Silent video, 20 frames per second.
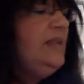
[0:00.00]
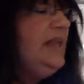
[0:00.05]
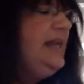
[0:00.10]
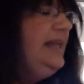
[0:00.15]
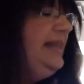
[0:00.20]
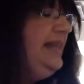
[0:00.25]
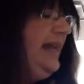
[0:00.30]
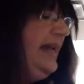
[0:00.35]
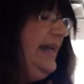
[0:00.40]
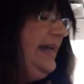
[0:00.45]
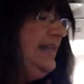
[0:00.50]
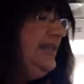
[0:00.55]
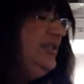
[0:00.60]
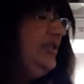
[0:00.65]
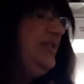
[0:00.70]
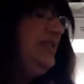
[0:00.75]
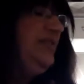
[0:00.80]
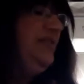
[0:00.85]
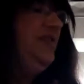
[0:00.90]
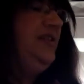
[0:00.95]
And that is
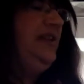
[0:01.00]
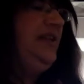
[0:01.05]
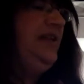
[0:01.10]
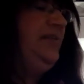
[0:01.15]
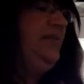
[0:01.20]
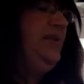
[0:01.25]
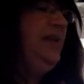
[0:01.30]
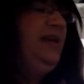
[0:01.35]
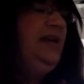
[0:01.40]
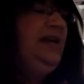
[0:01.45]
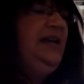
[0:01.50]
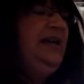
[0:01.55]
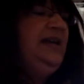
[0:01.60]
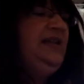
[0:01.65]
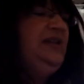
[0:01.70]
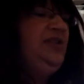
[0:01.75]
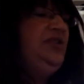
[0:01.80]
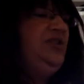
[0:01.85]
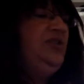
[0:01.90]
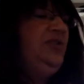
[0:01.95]
just for them
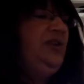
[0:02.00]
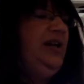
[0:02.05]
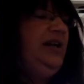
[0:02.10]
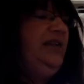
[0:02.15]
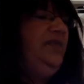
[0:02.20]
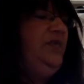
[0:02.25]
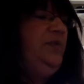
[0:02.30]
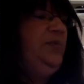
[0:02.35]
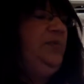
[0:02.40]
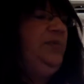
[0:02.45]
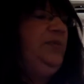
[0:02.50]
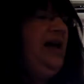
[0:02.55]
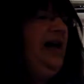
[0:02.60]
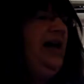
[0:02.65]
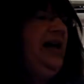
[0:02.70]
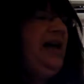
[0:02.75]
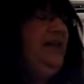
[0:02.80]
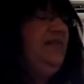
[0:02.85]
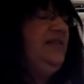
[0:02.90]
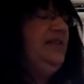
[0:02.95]
to kind of
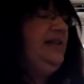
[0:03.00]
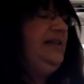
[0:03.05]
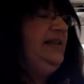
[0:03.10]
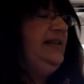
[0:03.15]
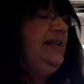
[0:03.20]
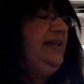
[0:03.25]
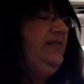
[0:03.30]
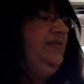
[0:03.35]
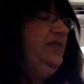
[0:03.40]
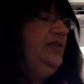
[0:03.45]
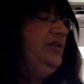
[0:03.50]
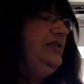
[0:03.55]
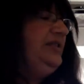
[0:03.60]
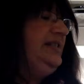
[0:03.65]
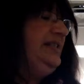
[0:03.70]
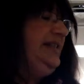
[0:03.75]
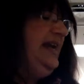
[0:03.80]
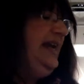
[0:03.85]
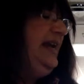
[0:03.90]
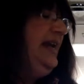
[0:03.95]
apply everything they've learned
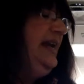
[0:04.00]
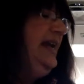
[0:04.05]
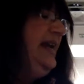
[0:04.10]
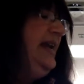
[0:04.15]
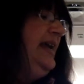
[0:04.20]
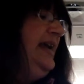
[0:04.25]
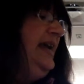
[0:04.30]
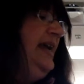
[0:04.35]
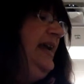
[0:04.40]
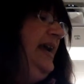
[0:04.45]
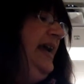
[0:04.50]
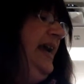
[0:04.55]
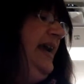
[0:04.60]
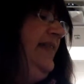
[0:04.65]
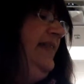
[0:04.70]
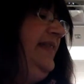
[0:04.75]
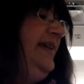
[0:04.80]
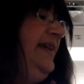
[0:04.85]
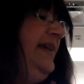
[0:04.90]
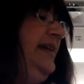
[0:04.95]
today.
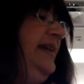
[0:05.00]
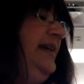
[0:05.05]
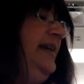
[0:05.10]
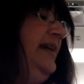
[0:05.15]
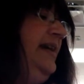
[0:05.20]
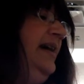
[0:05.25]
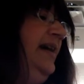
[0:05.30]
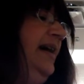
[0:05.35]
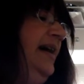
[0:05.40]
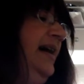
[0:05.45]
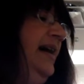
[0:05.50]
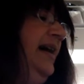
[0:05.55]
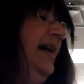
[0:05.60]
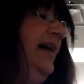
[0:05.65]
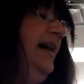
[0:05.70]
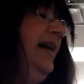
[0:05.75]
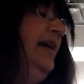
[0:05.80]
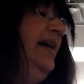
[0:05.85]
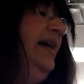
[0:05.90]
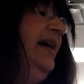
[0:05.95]
And then,
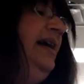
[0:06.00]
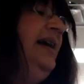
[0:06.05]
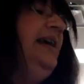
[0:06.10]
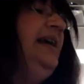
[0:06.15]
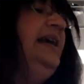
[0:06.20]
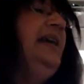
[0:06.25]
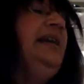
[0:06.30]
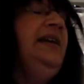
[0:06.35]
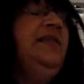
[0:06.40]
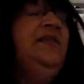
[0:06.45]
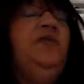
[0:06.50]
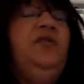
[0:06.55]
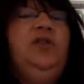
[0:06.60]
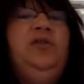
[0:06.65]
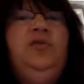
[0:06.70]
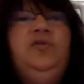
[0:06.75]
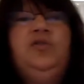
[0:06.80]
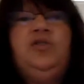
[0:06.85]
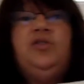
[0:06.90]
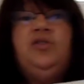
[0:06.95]
again, if
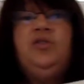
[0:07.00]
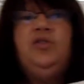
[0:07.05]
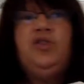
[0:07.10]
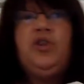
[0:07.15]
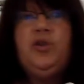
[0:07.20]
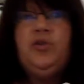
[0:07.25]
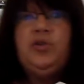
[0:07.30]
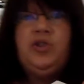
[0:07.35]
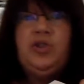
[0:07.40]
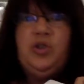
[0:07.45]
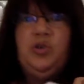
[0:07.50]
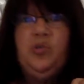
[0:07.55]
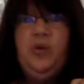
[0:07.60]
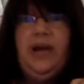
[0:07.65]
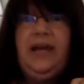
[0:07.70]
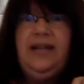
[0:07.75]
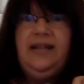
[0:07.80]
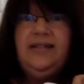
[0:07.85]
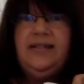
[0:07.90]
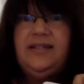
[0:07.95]
you chose to
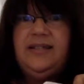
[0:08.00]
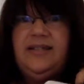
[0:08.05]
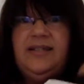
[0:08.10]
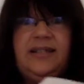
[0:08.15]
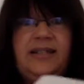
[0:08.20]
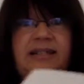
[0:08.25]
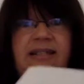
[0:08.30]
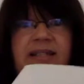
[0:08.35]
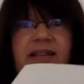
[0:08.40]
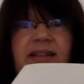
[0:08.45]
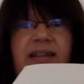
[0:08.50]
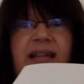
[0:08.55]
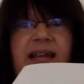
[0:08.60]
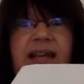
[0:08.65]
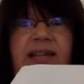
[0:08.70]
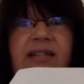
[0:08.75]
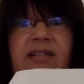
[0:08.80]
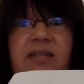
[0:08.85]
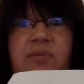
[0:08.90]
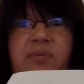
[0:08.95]
wait until the
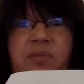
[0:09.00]
end to